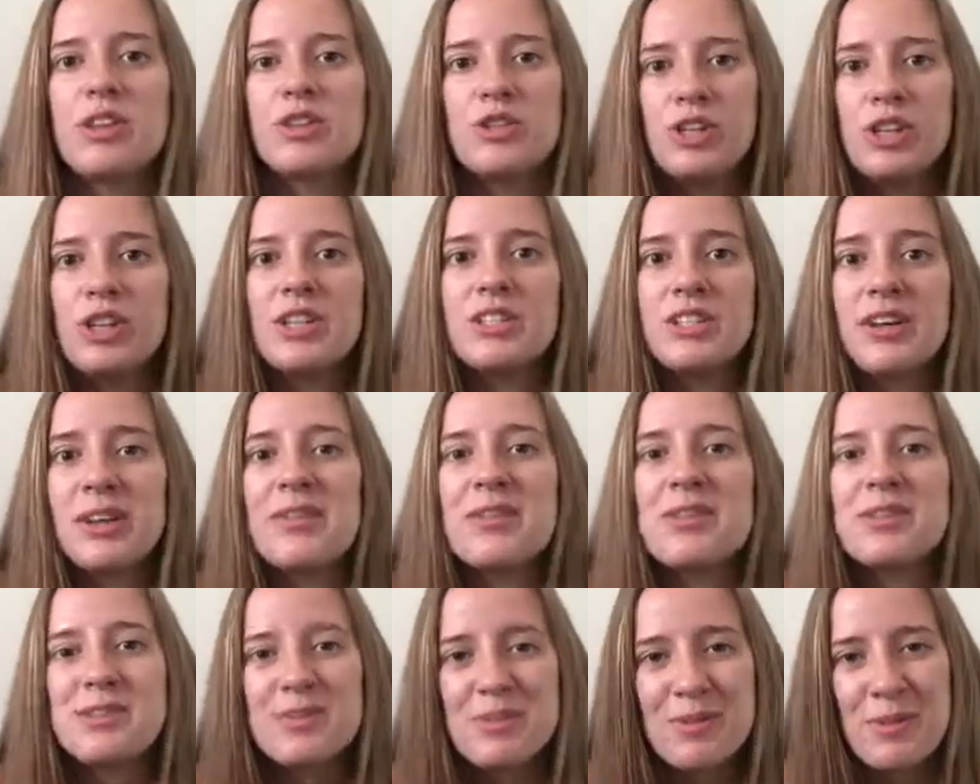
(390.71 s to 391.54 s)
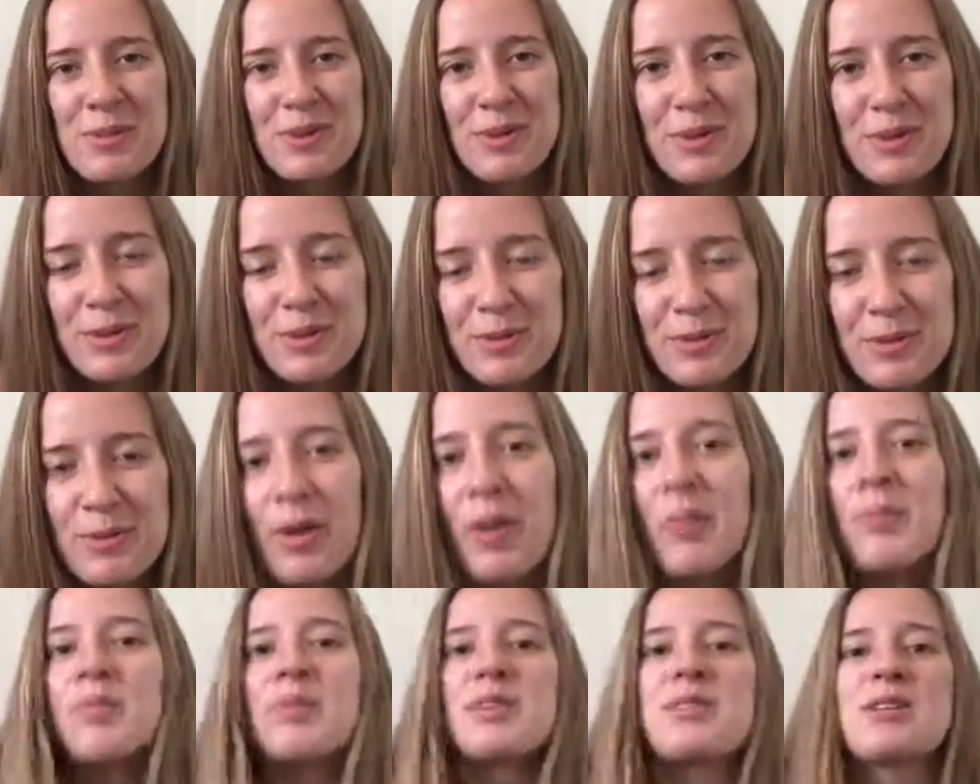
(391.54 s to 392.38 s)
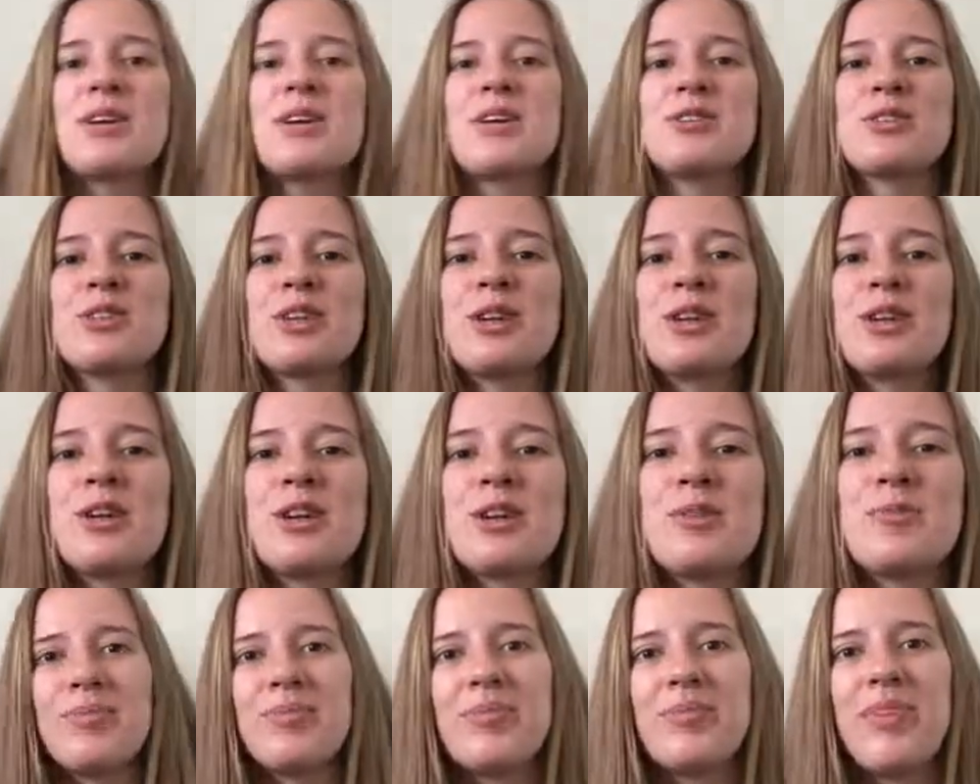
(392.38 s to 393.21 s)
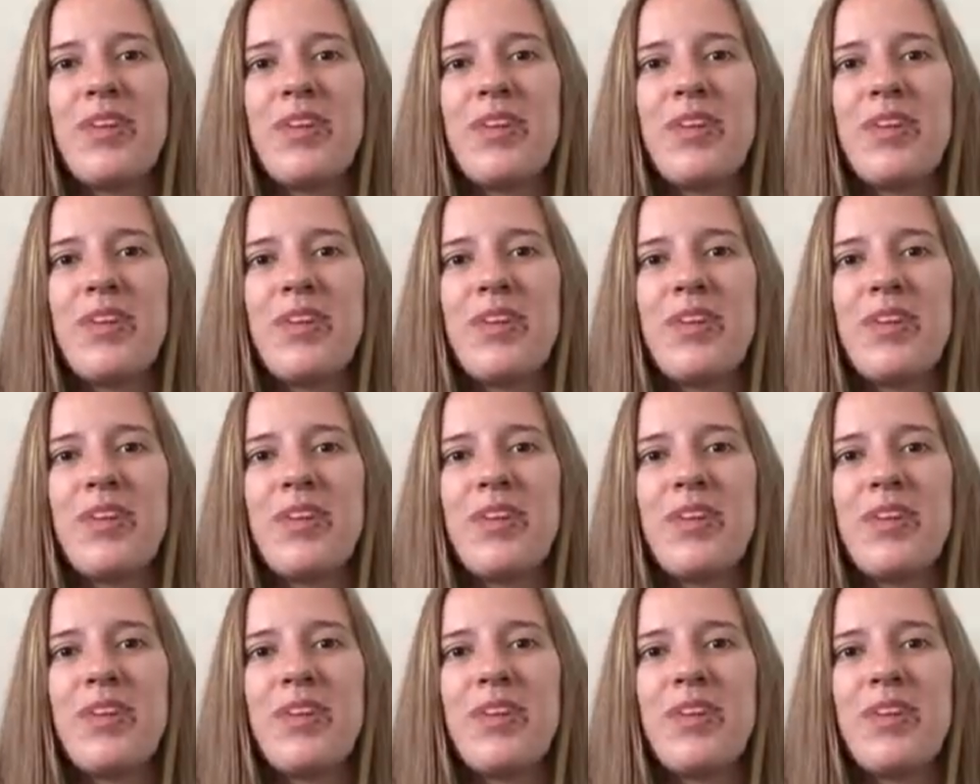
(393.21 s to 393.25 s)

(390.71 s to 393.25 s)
And she could tell this from massaging her.